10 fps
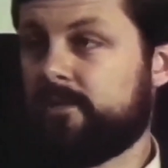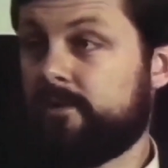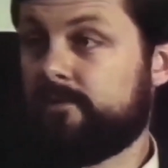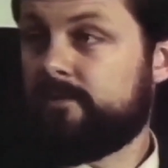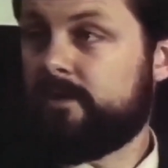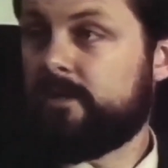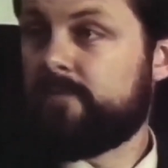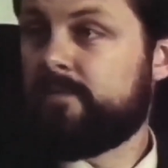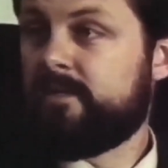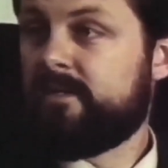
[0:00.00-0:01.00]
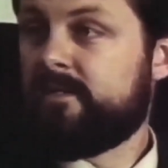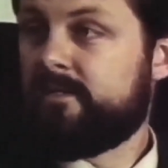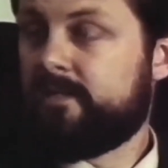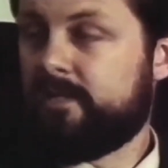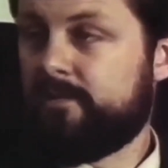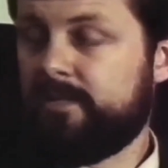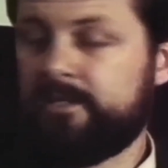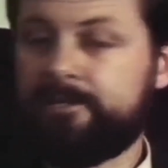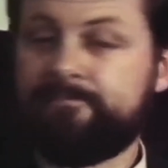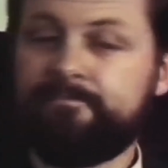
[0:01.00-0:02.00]
They don't have time to get them
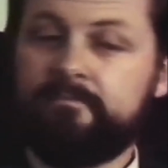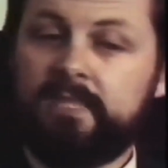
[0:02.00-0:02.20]
in there.